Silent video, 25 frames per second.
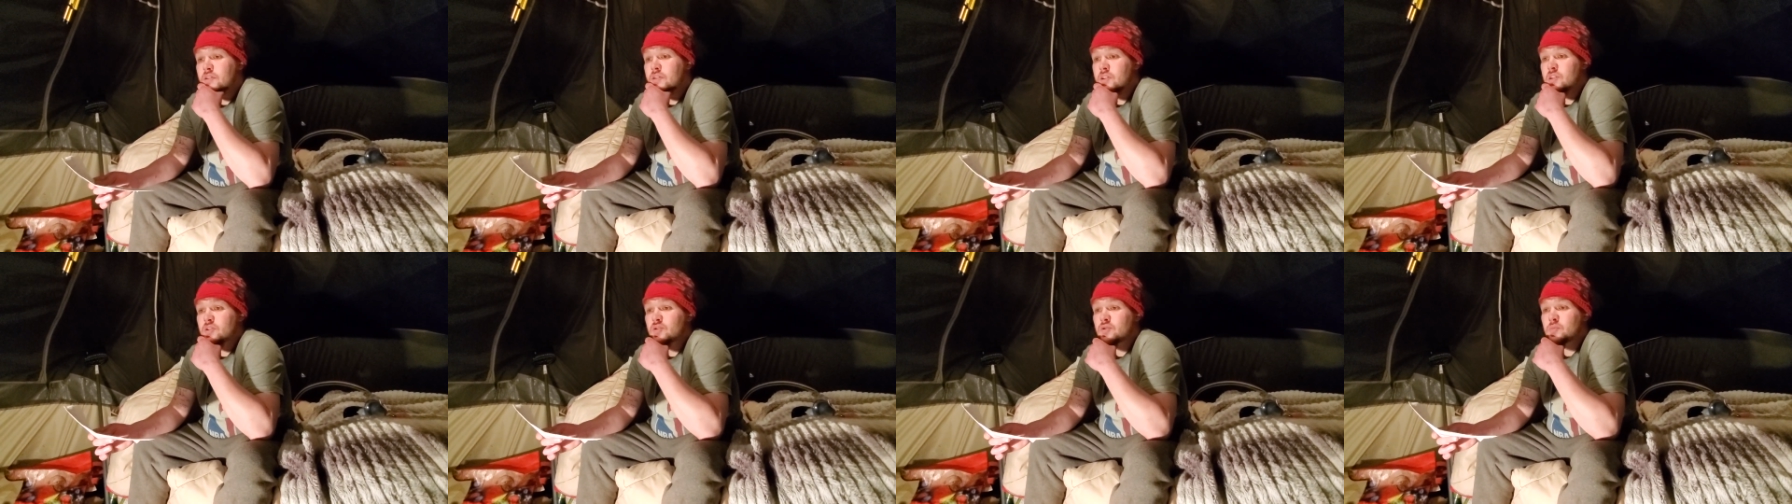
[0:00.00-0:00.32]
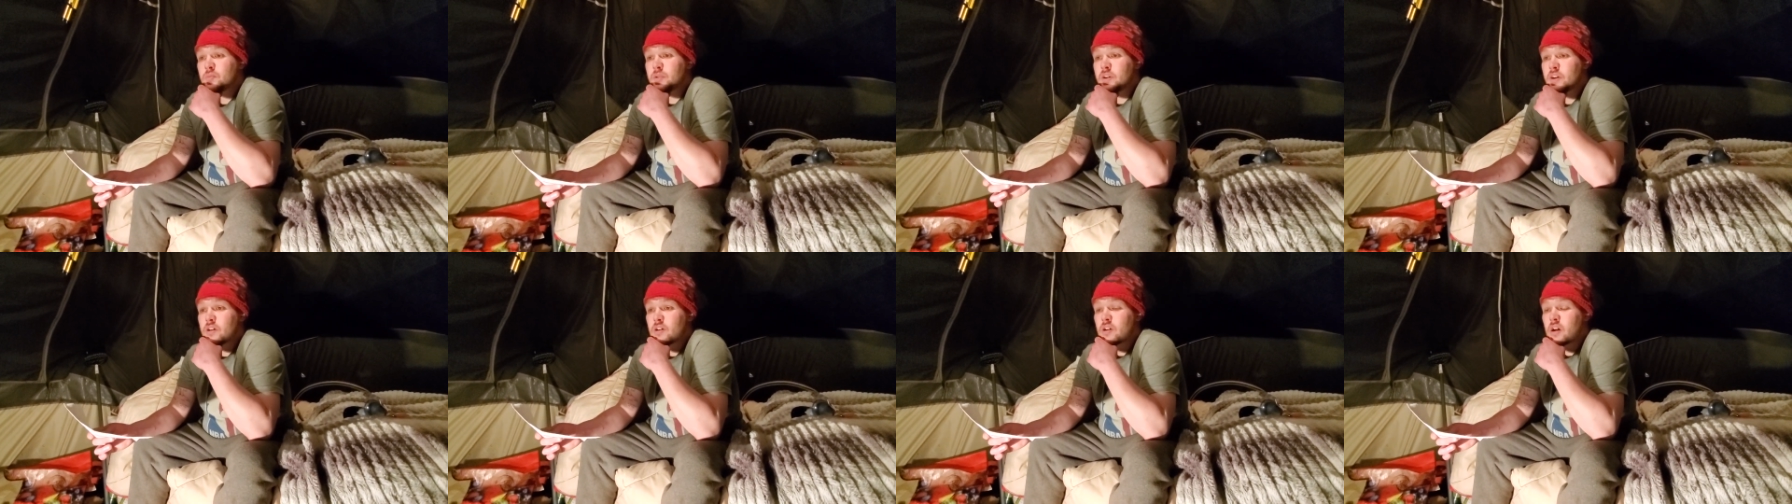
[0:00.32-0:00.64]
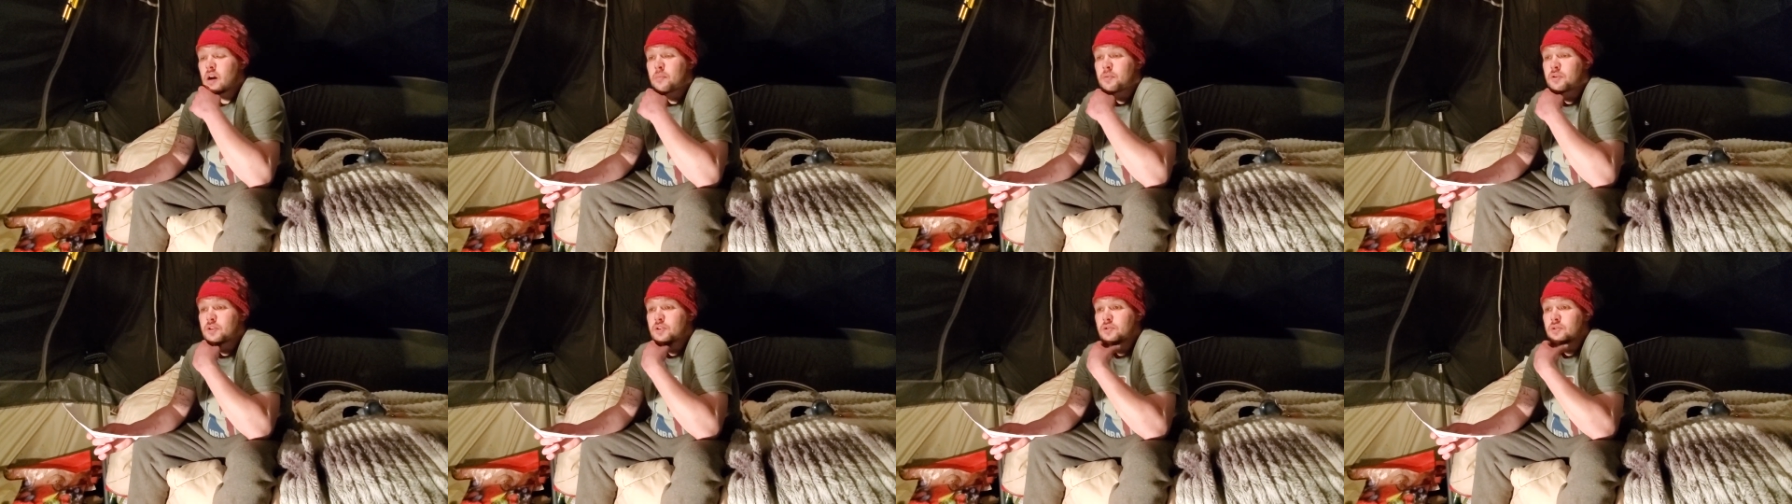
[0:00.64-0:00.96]
this would be a good
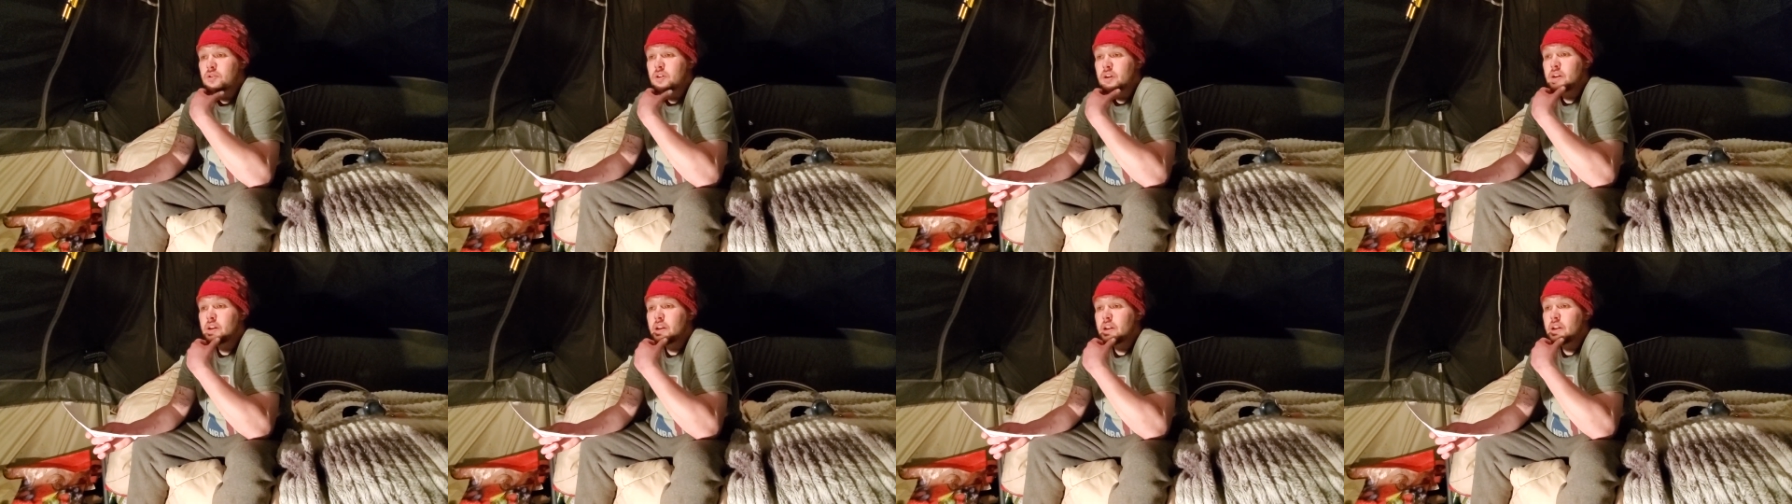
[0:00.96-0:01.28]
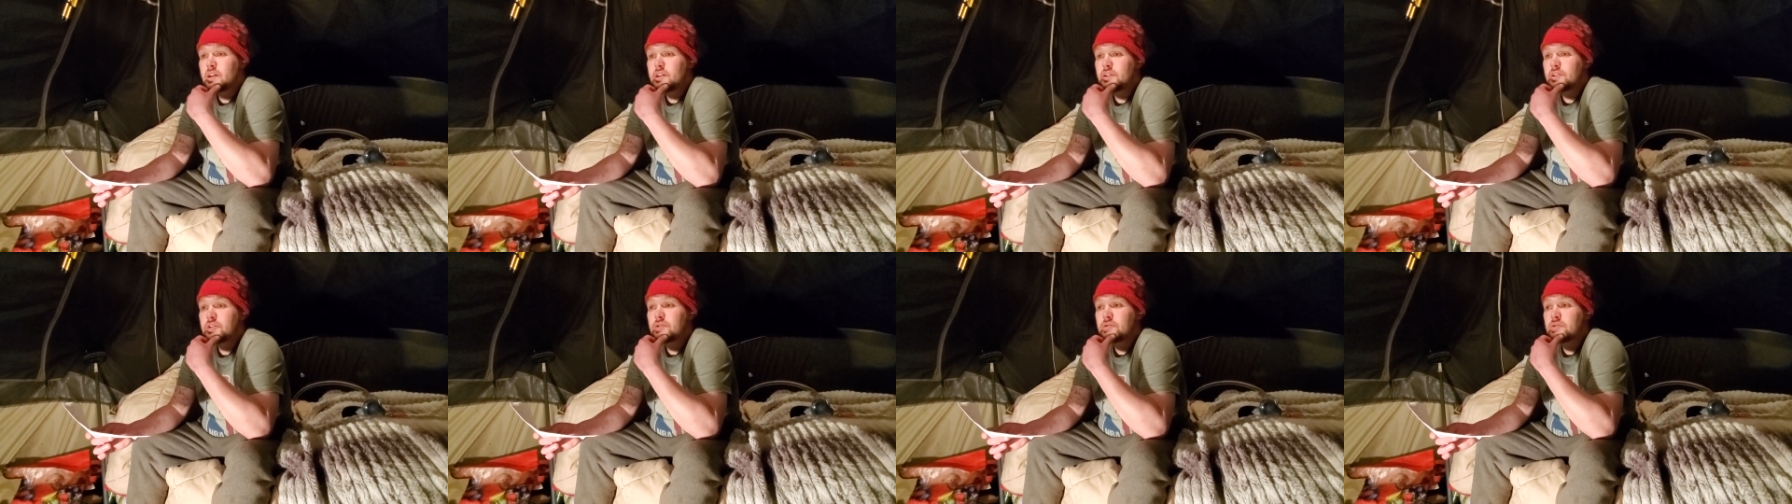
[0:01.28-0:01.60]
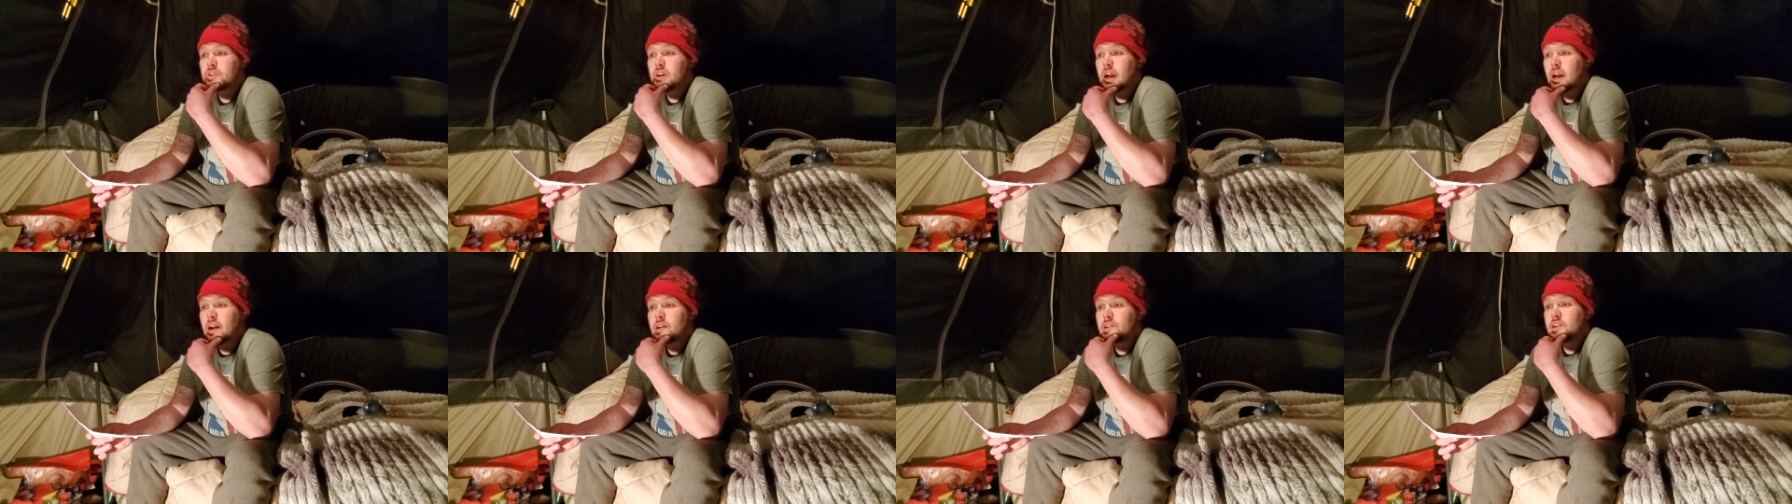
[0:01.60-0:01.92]
opportunity to
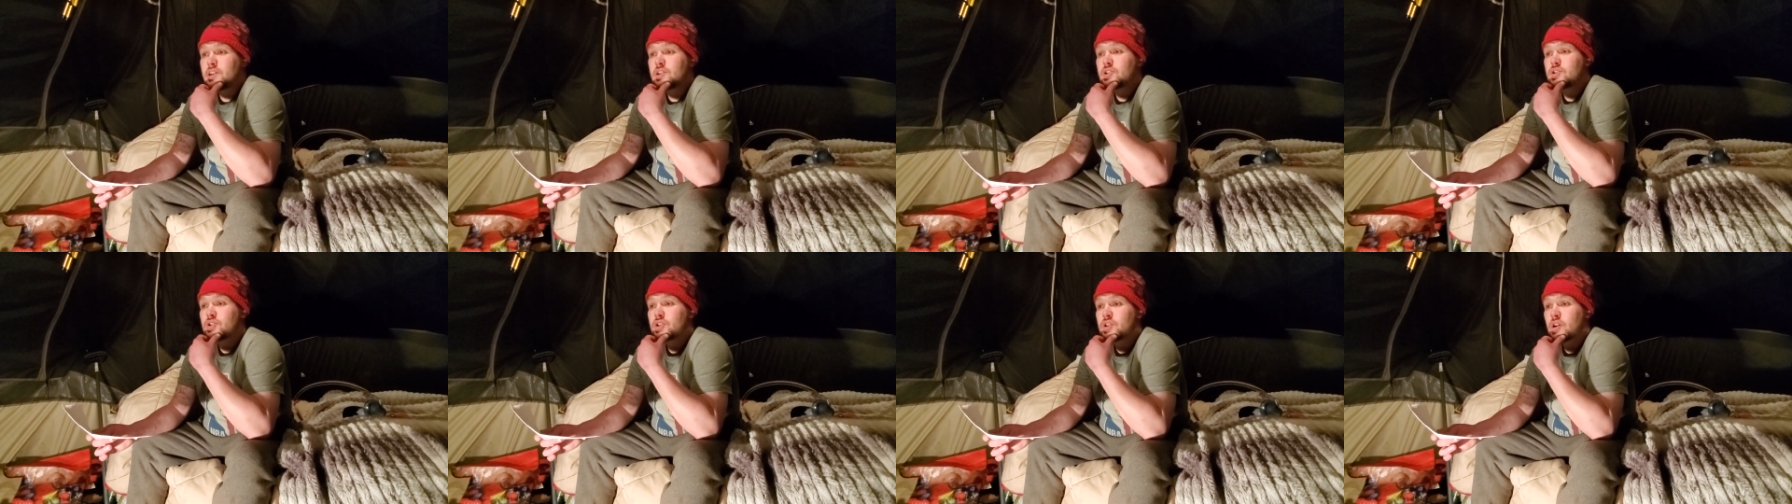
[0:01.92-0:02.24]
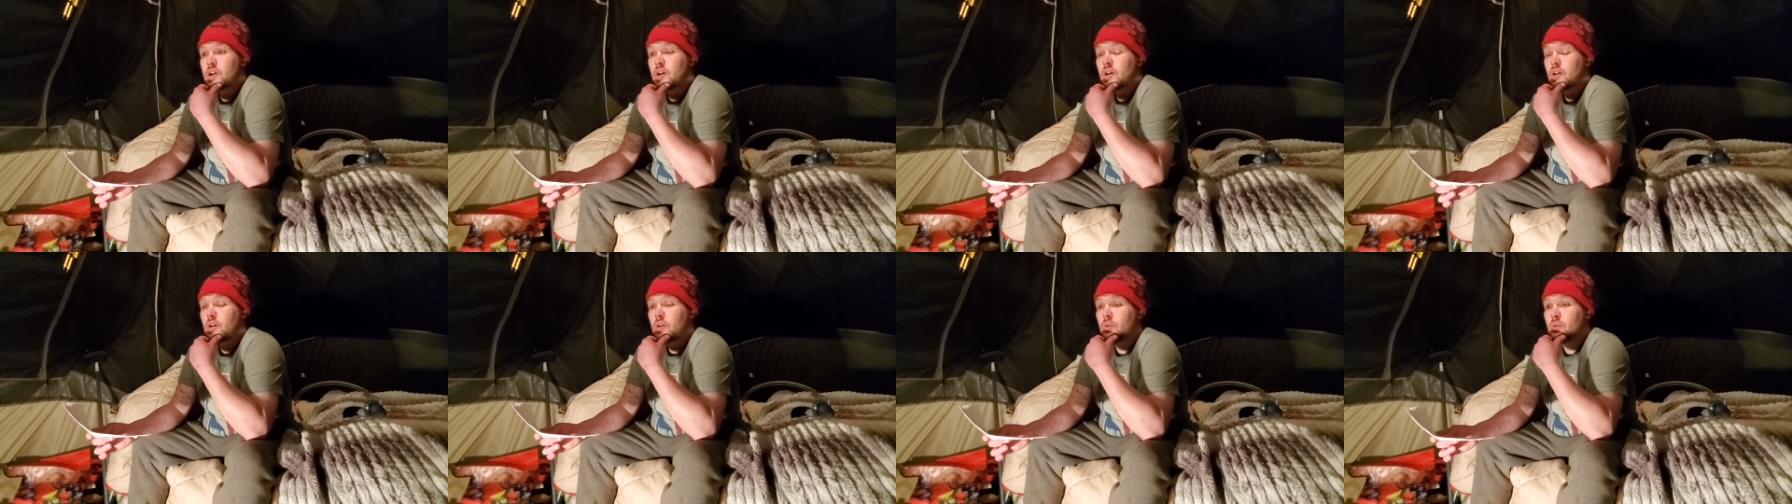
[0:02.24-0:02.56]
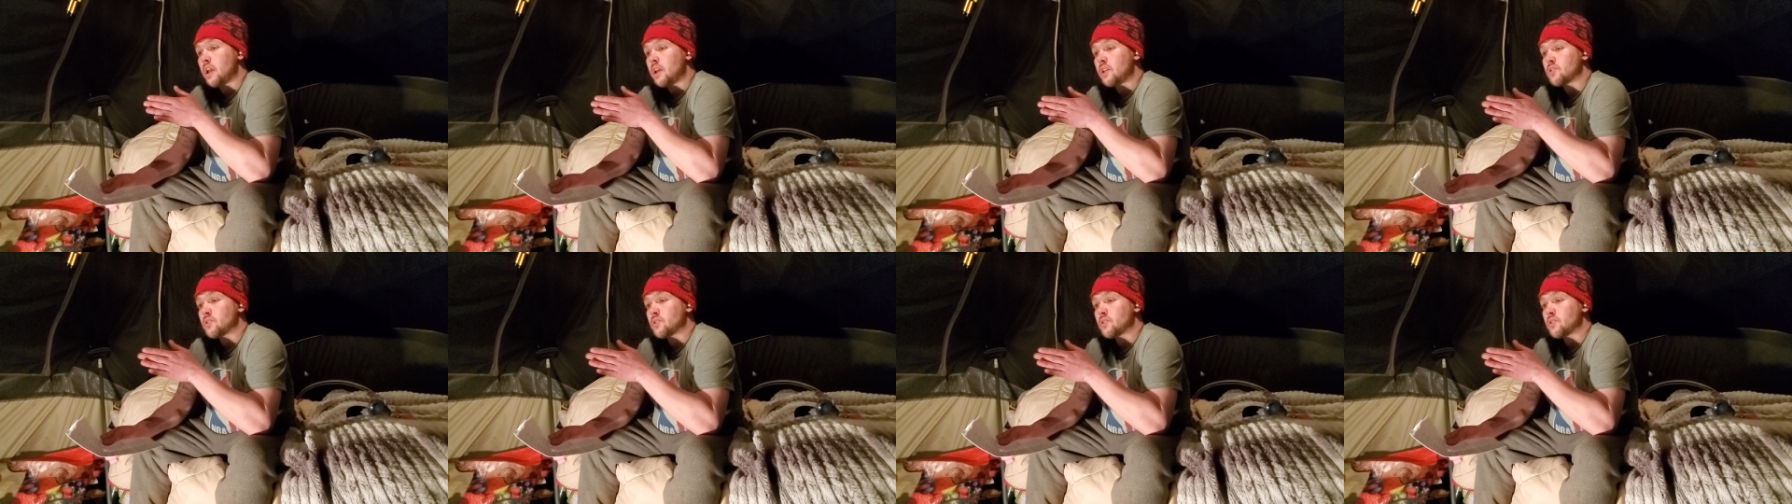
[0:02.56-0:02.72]
kind of show,